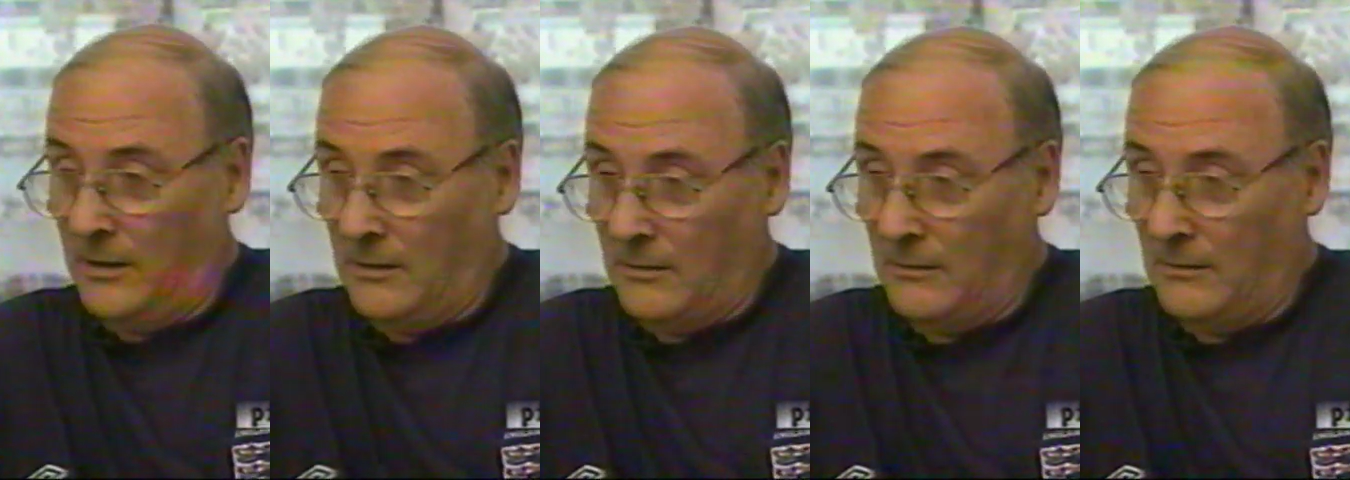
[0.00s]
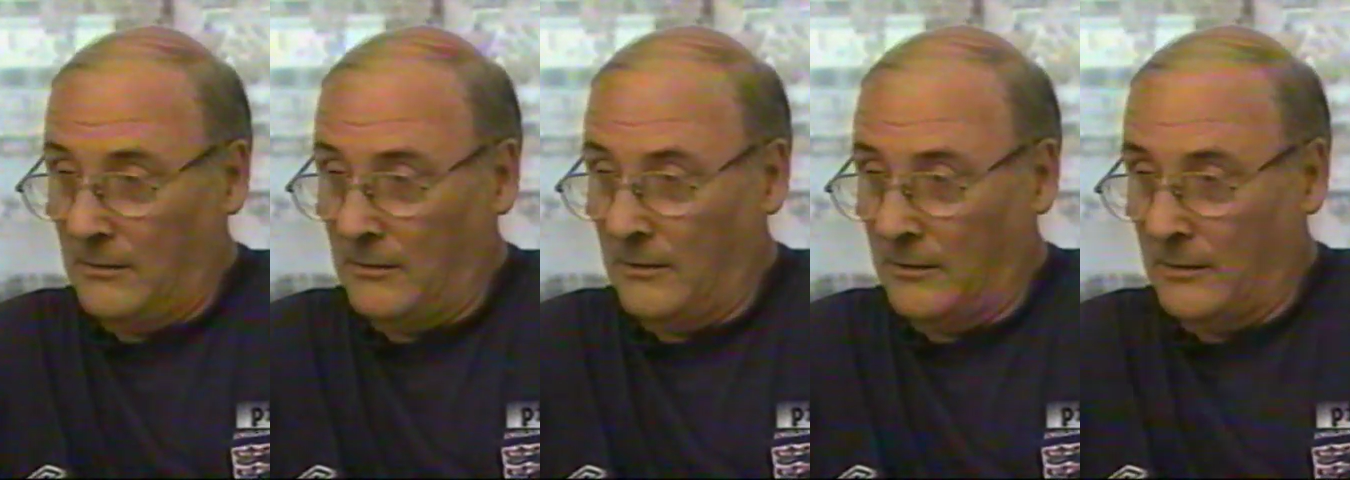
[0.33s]

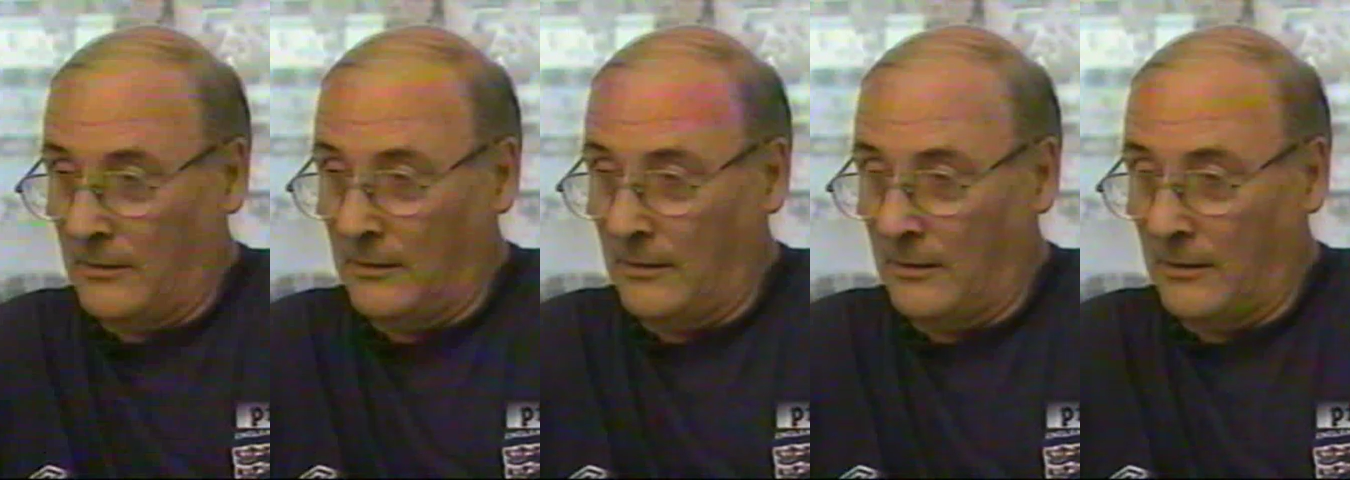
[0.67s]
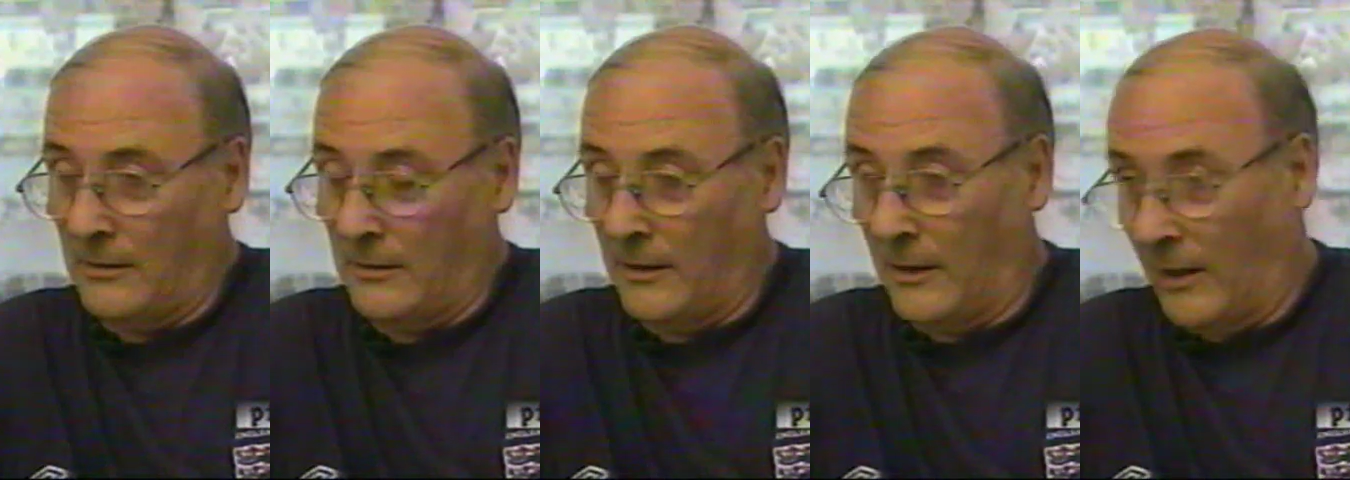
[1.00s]

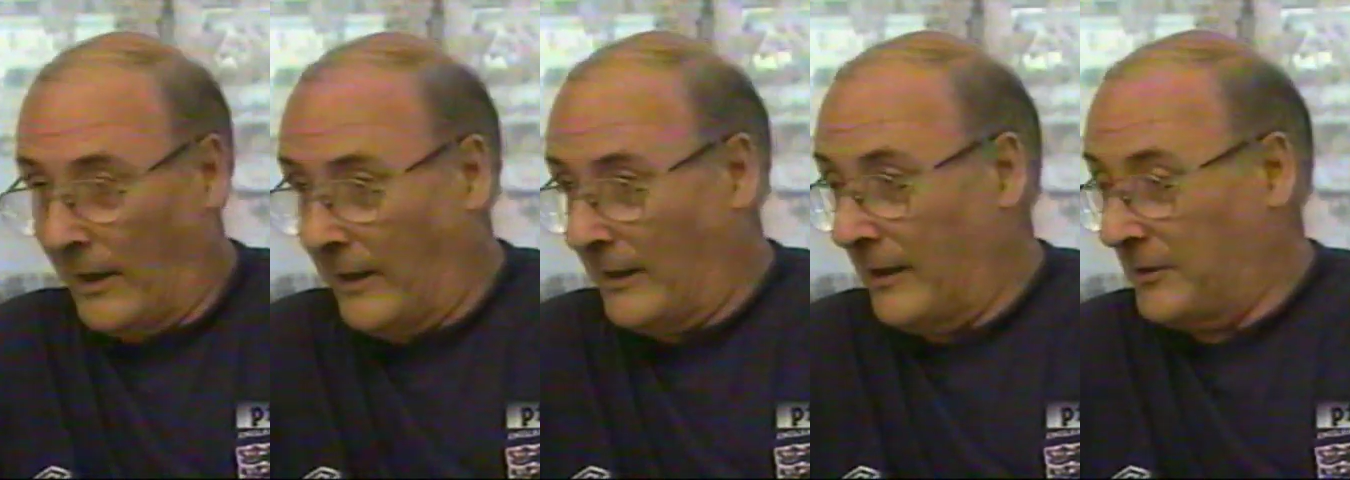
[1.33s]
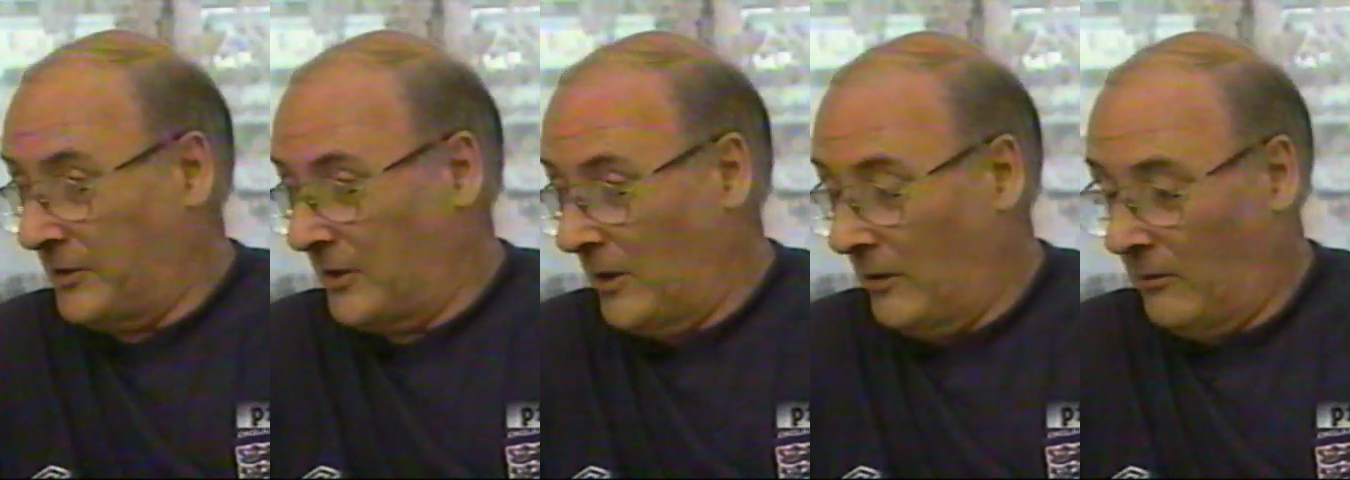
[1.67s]
And then I had
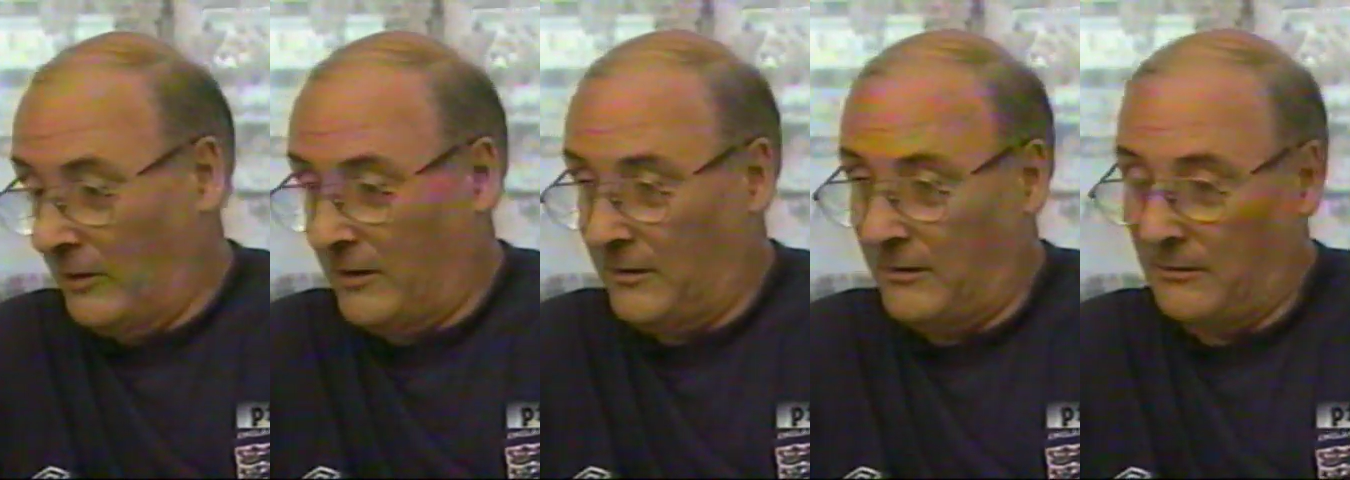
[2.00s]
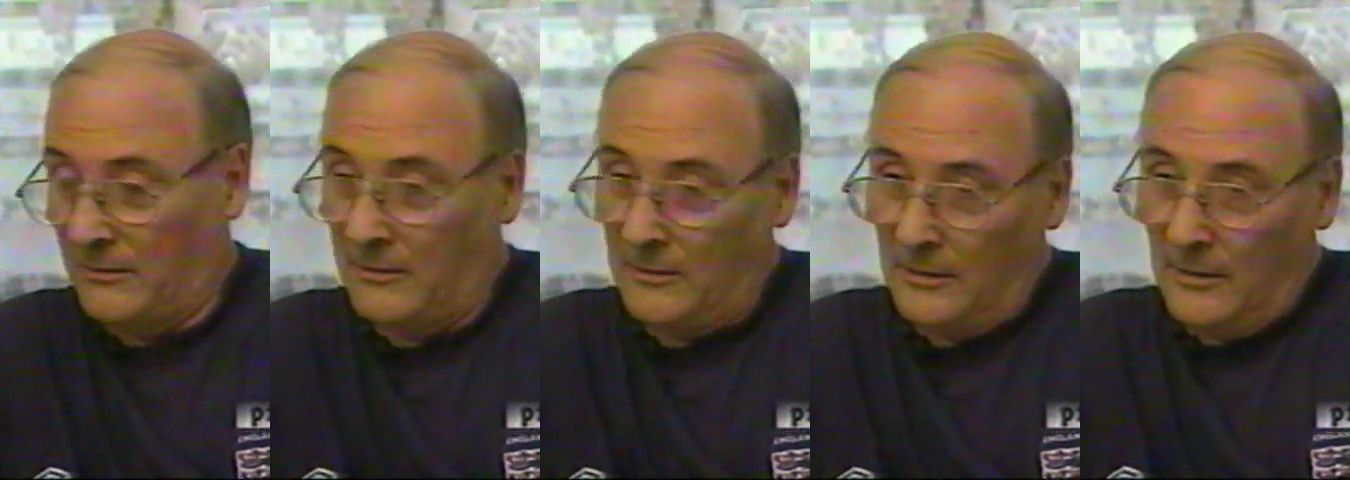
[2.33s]
to go and
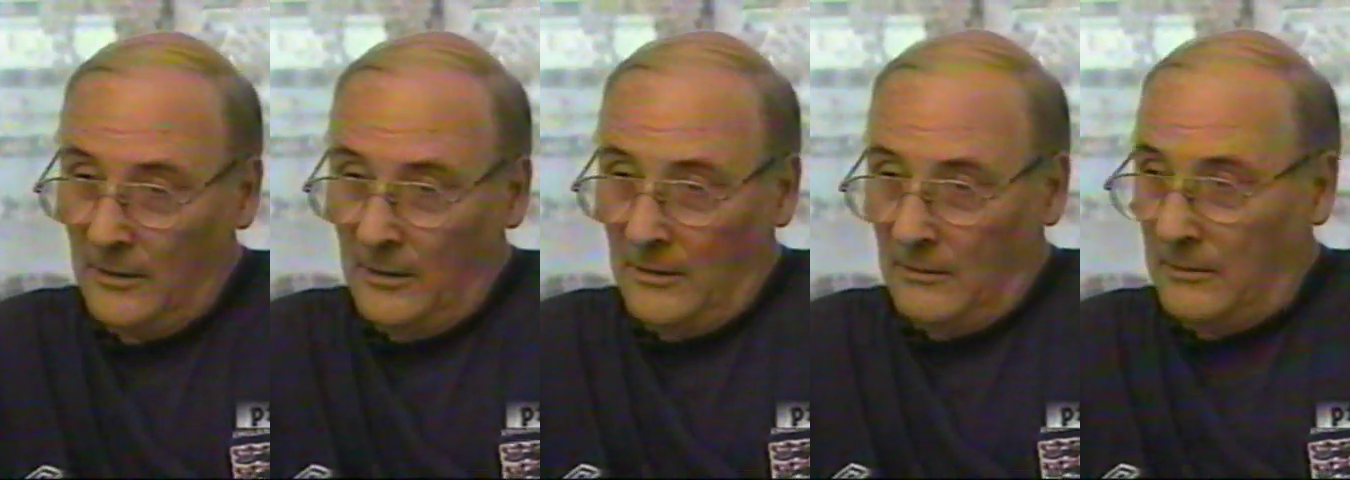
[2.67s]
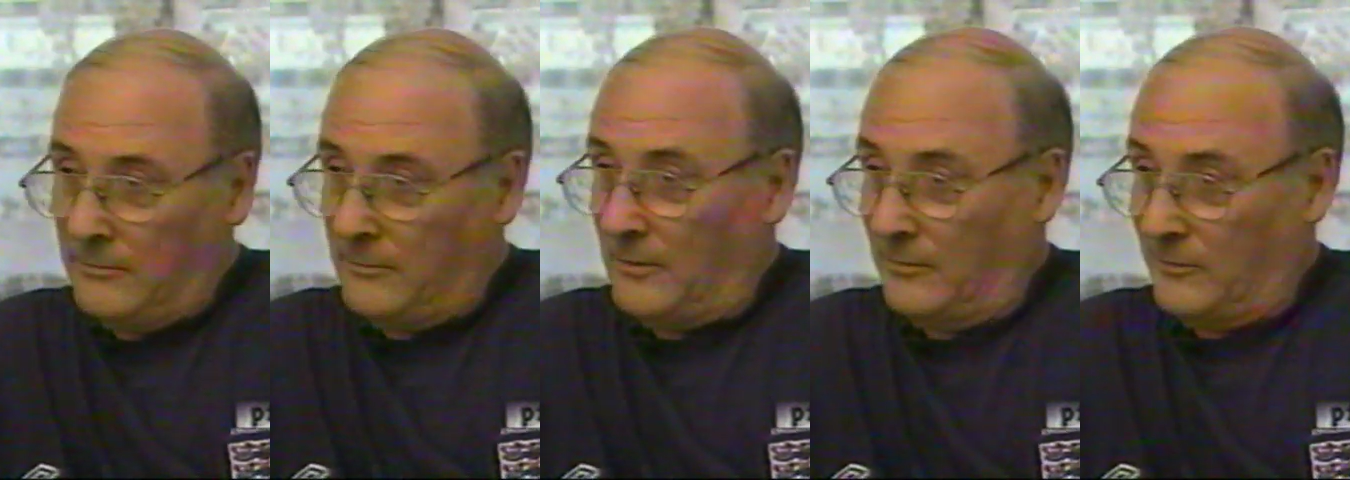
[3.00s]

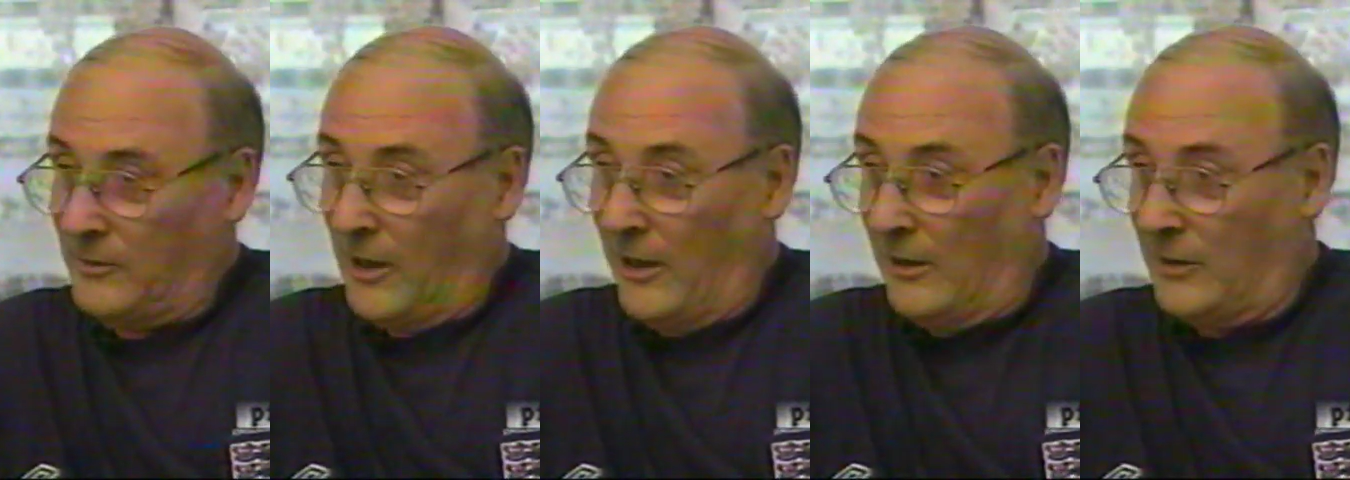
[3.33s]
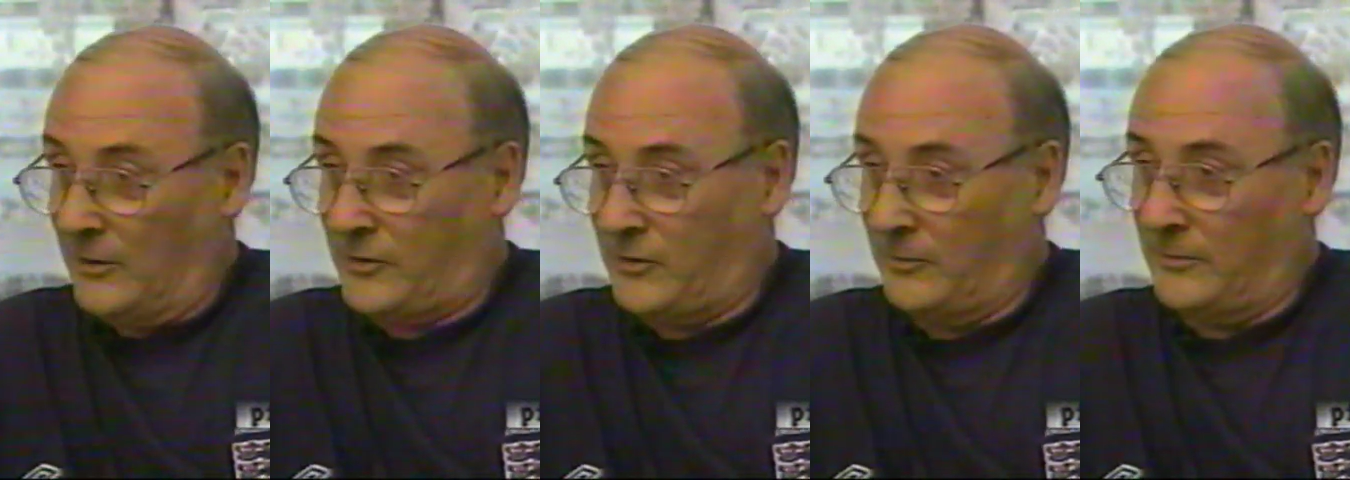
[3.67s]
get her,